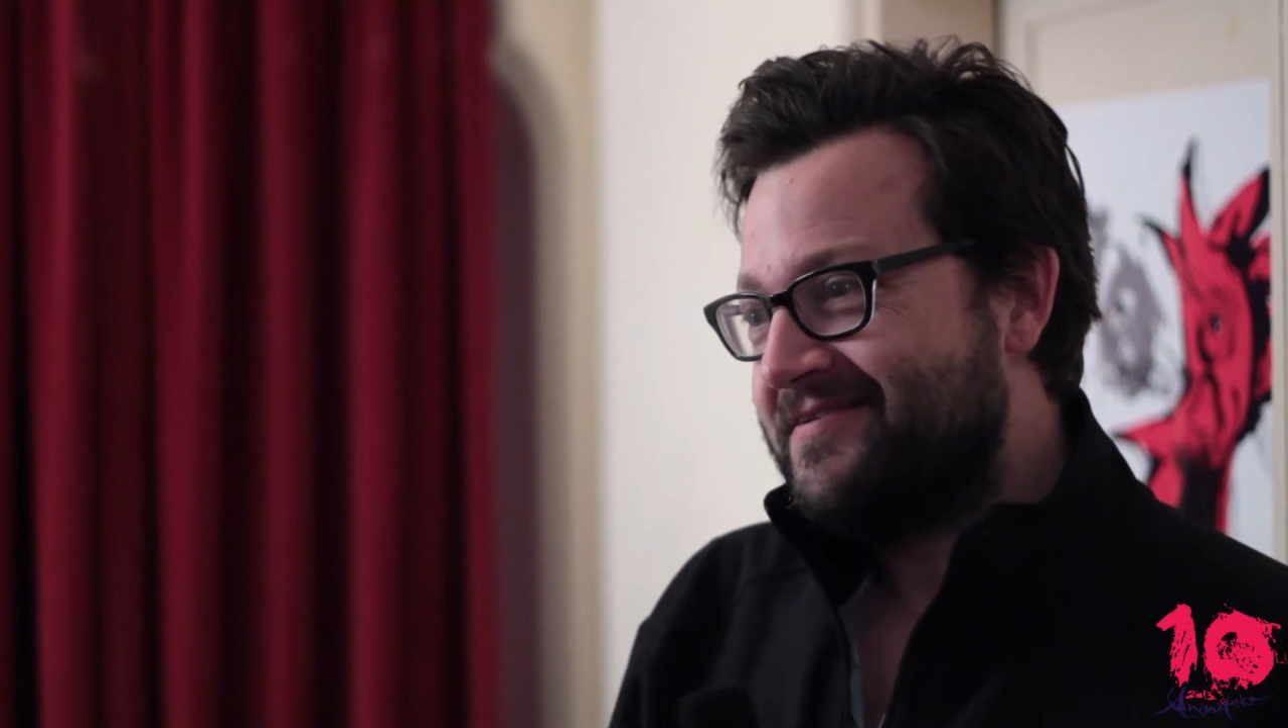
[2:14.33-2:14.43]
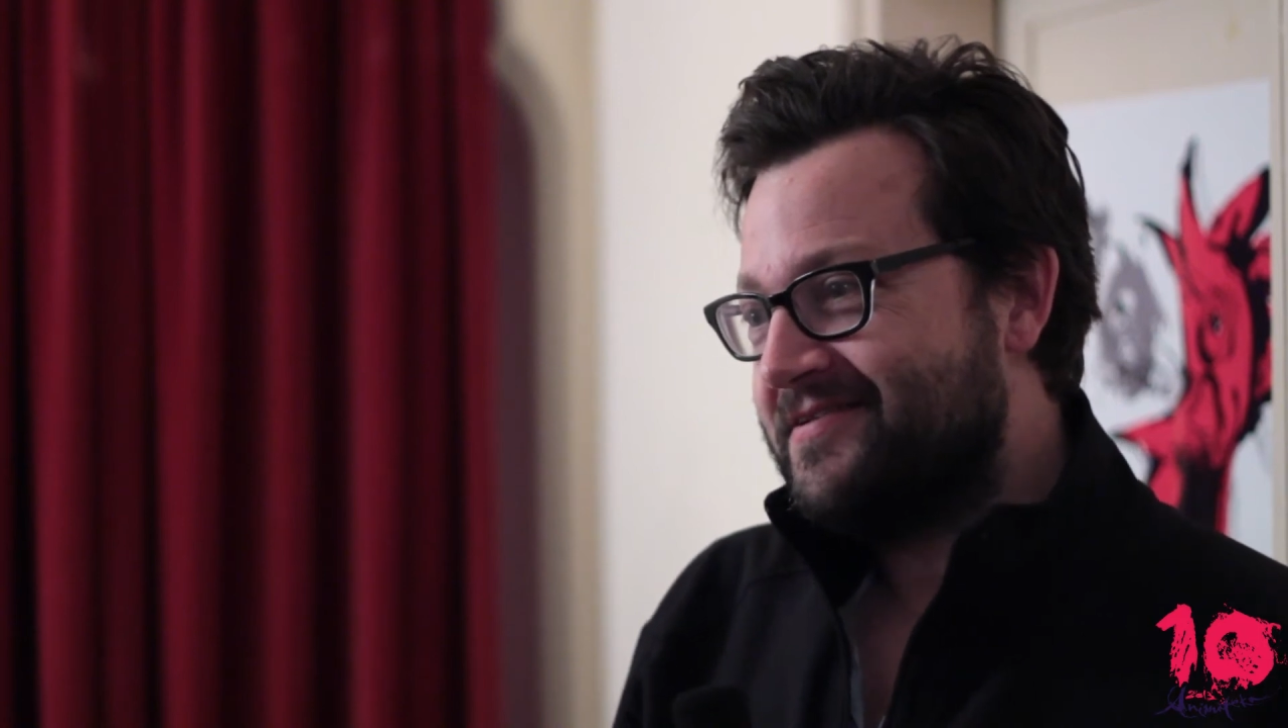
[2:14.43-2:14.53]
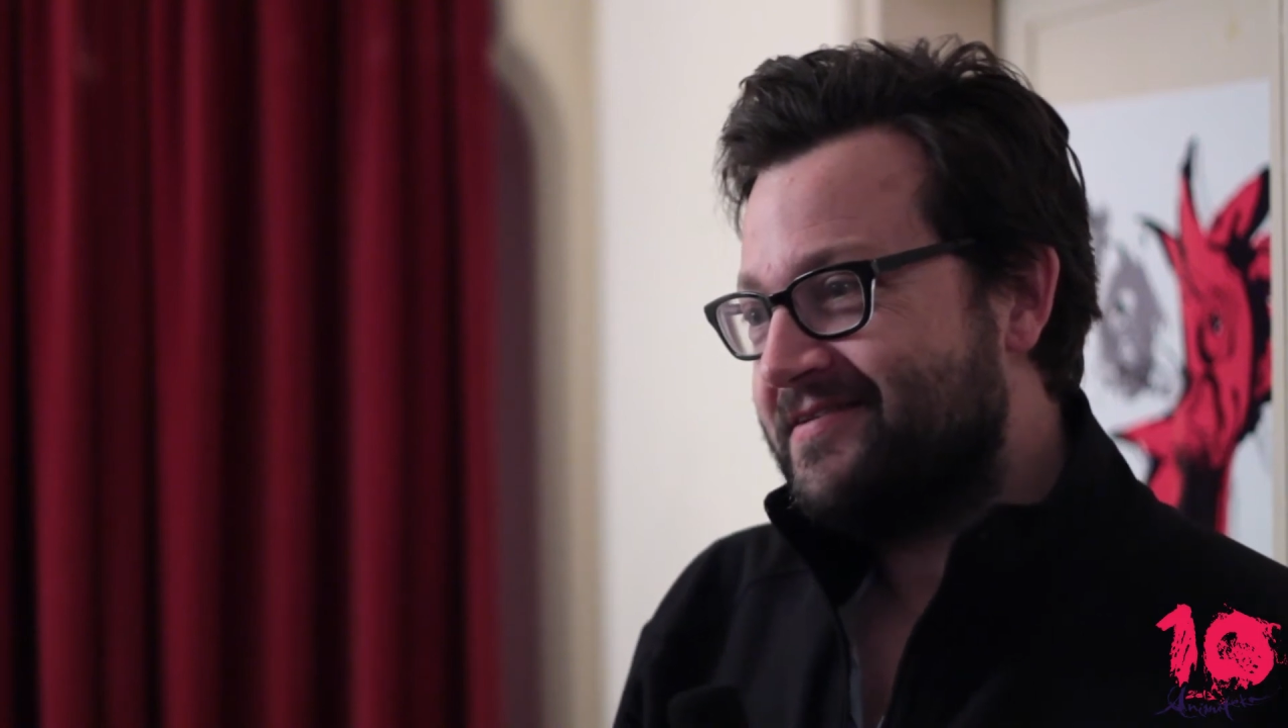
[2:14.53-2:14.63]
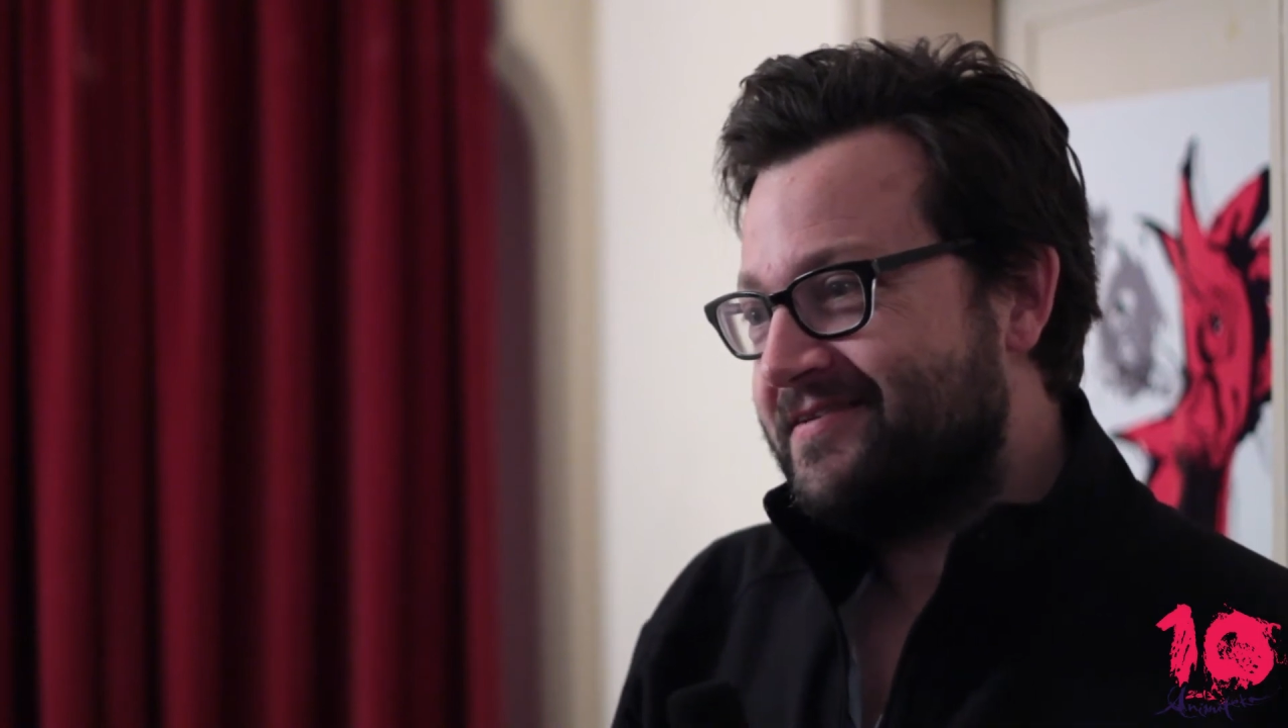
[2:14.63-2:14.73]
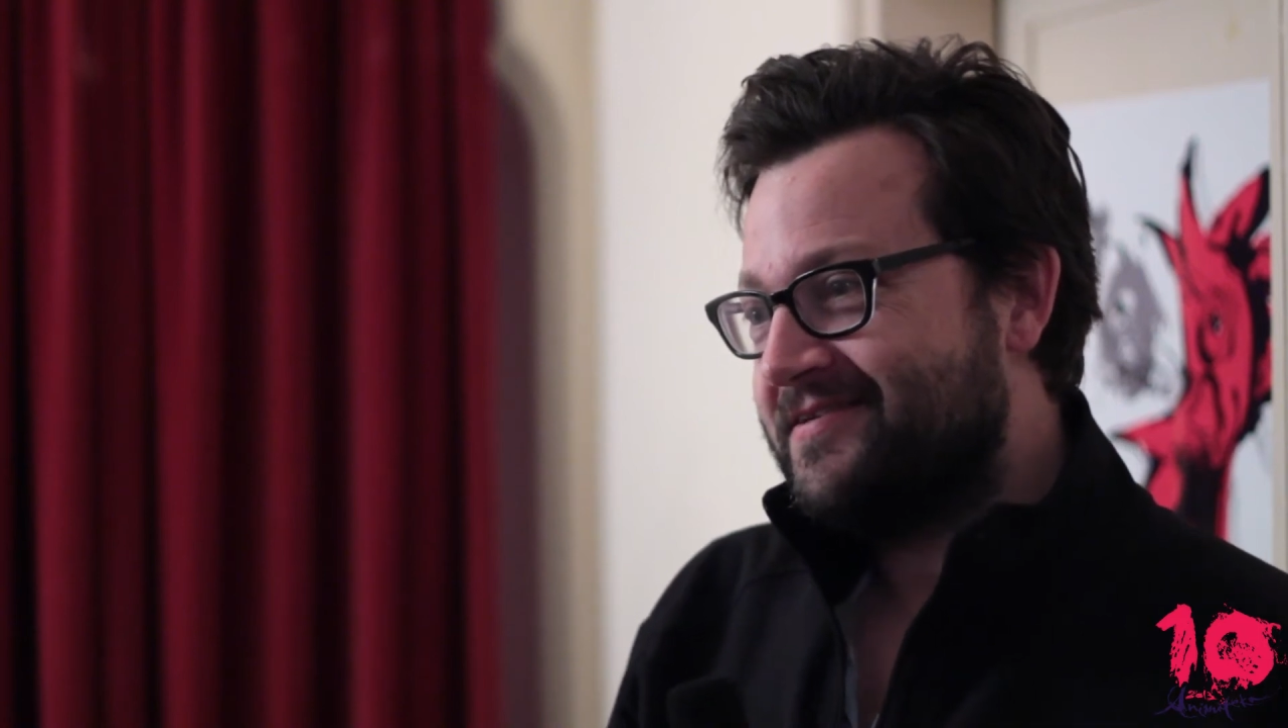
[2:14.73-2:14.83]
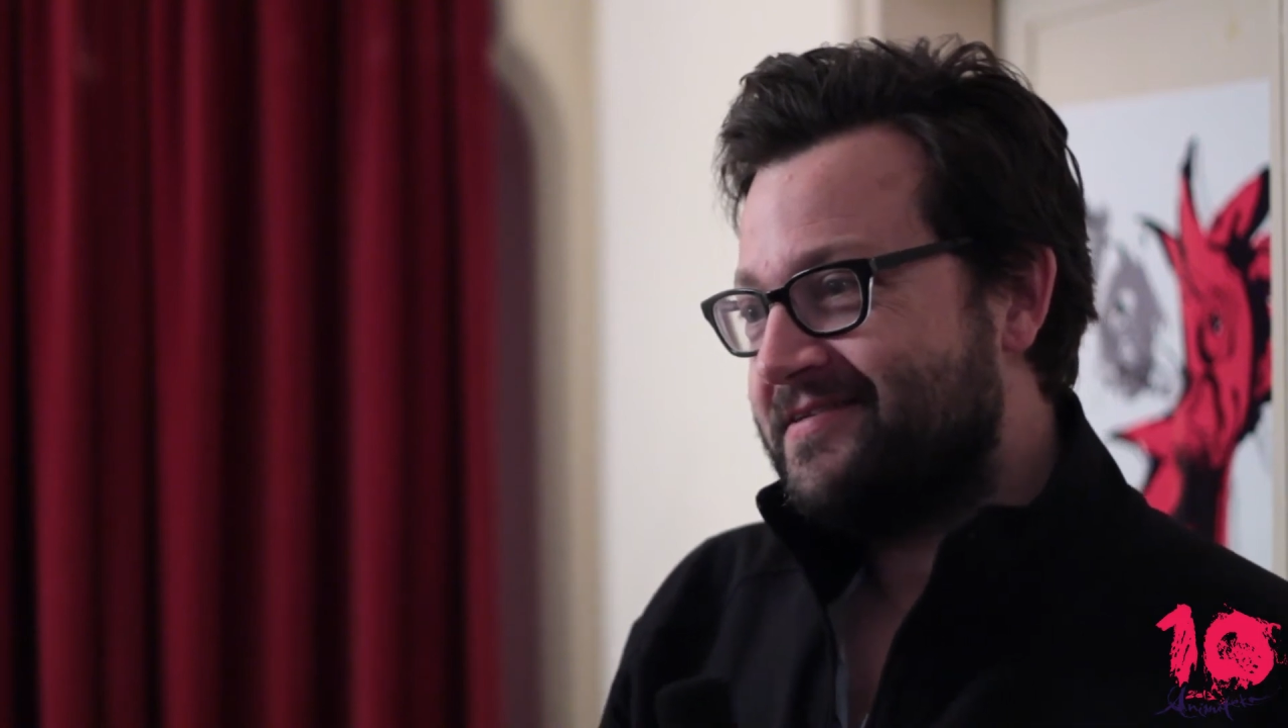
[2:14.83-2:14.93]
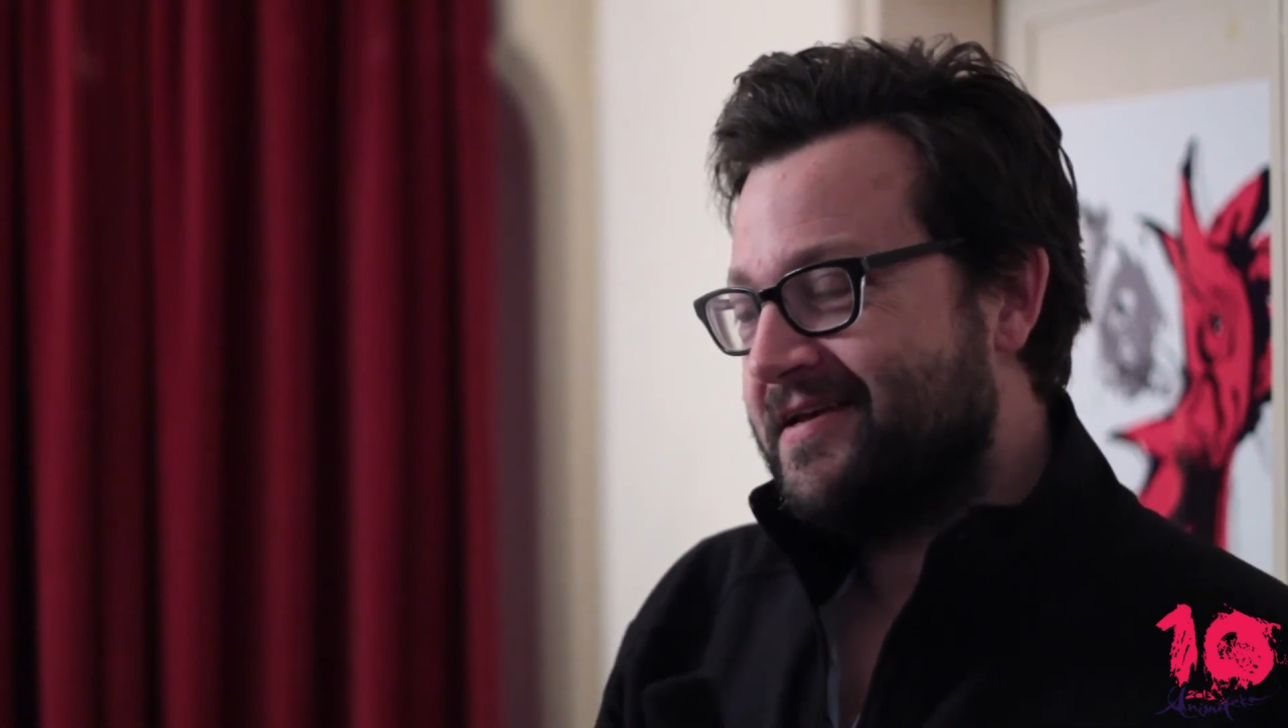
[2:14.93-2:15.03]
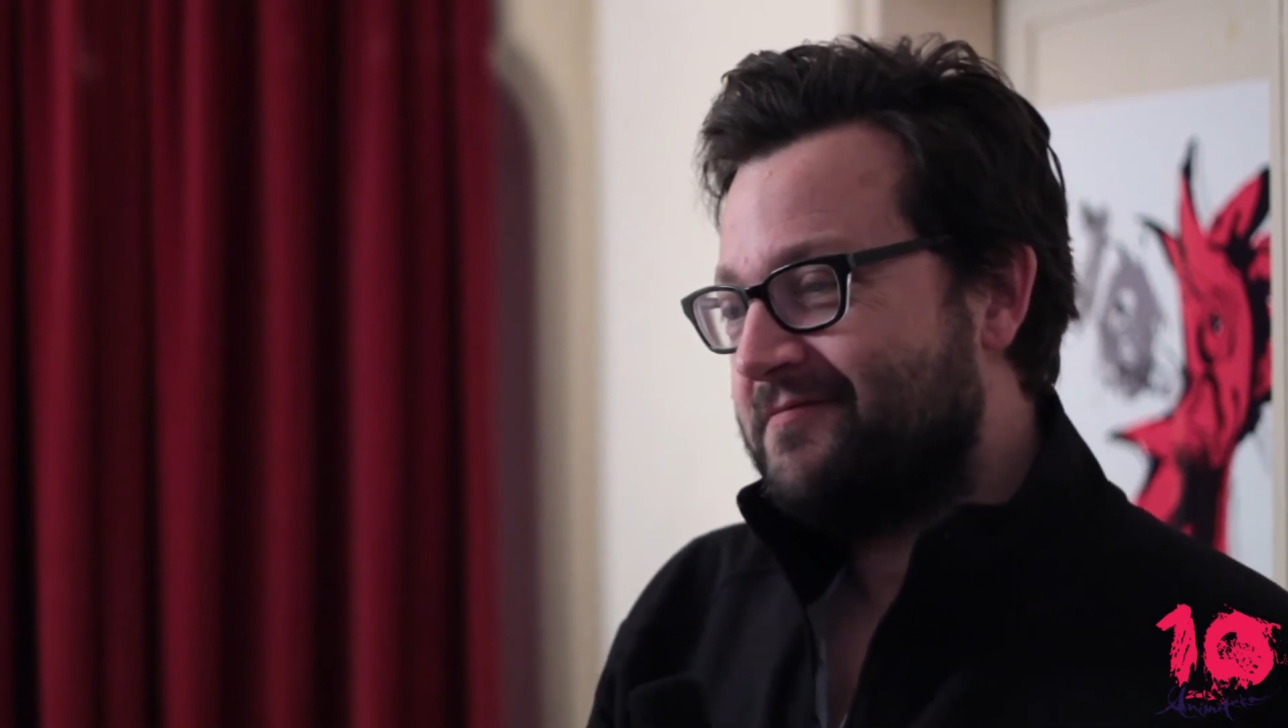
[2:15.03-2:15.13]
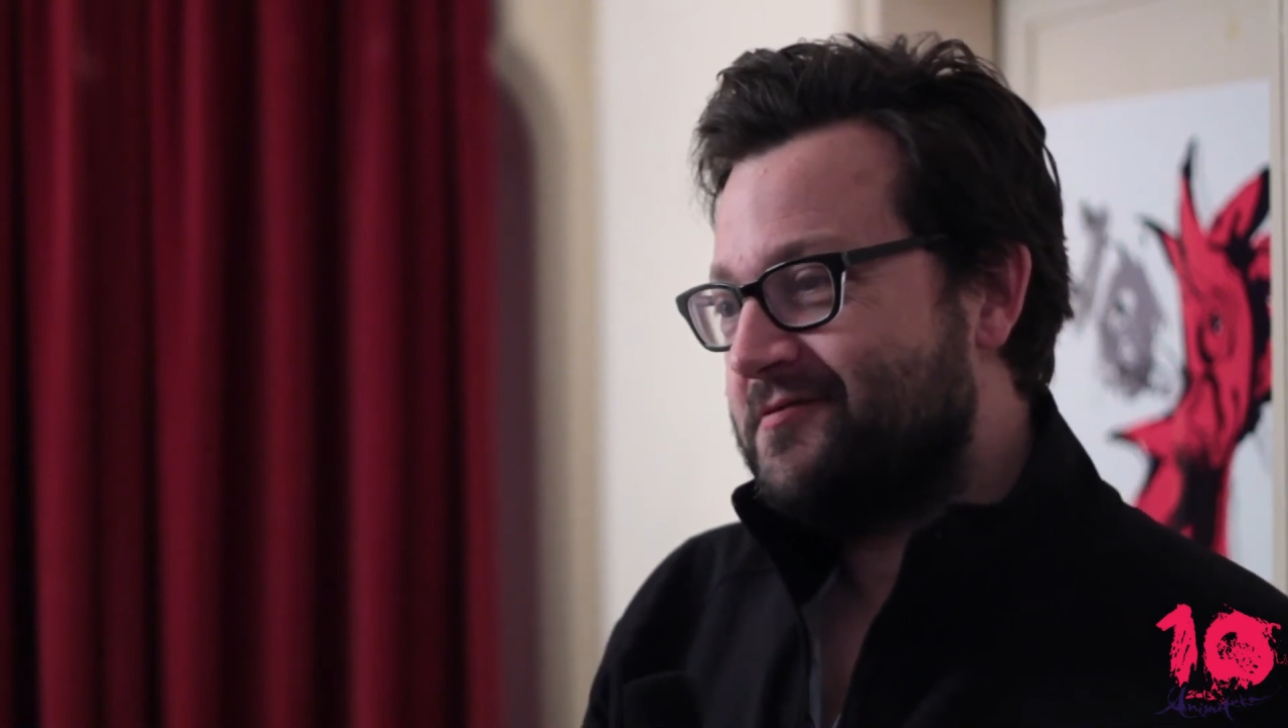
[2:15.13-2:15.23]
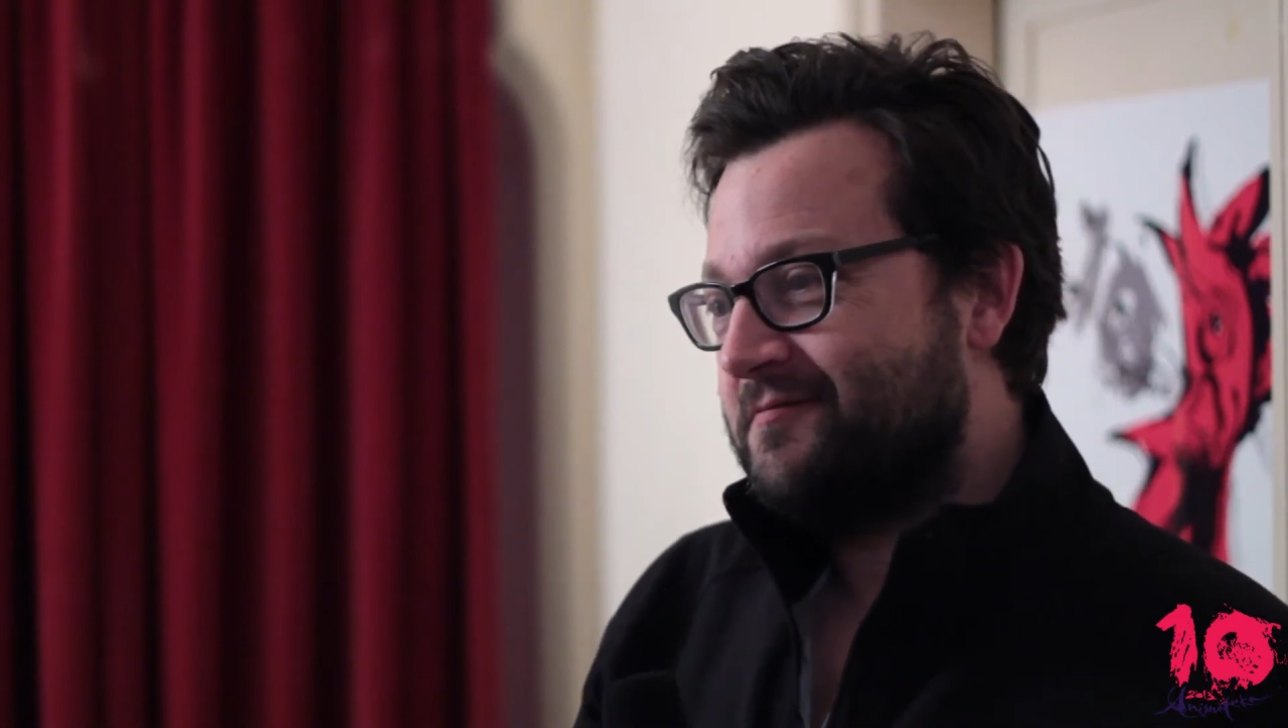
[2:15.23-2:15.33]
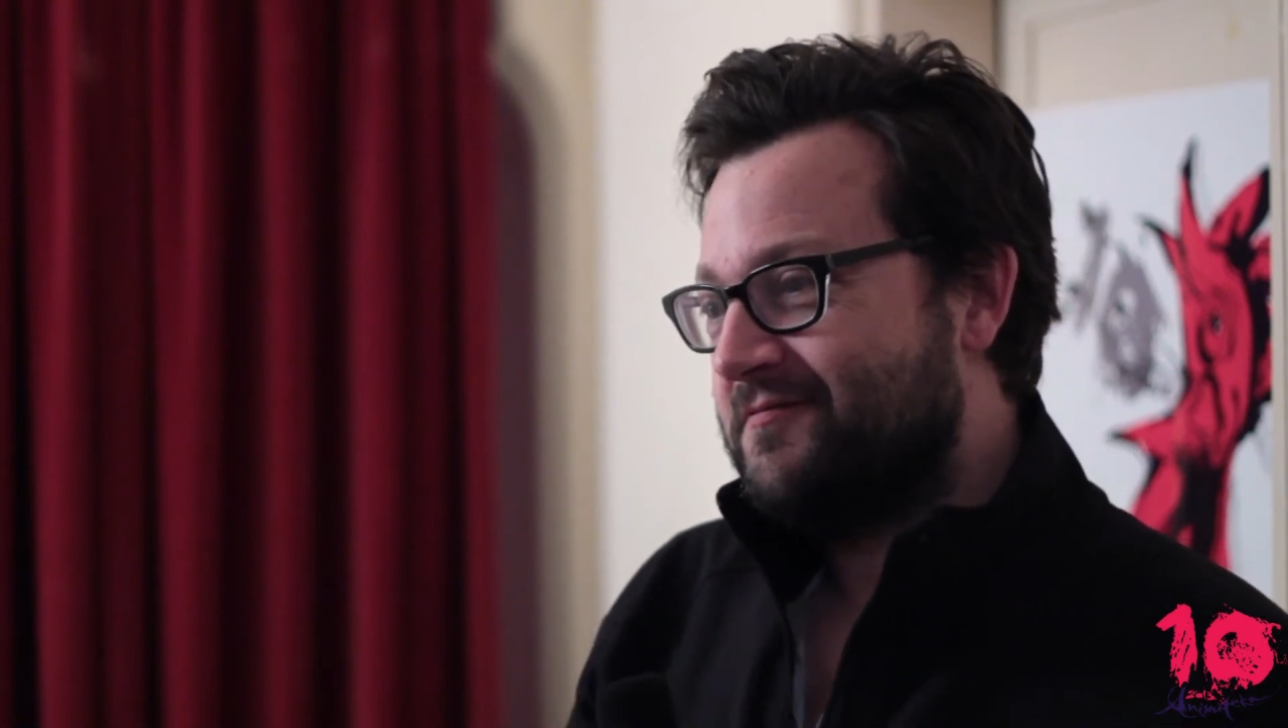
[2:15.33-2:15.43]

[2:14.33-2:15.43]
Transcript: Just to have some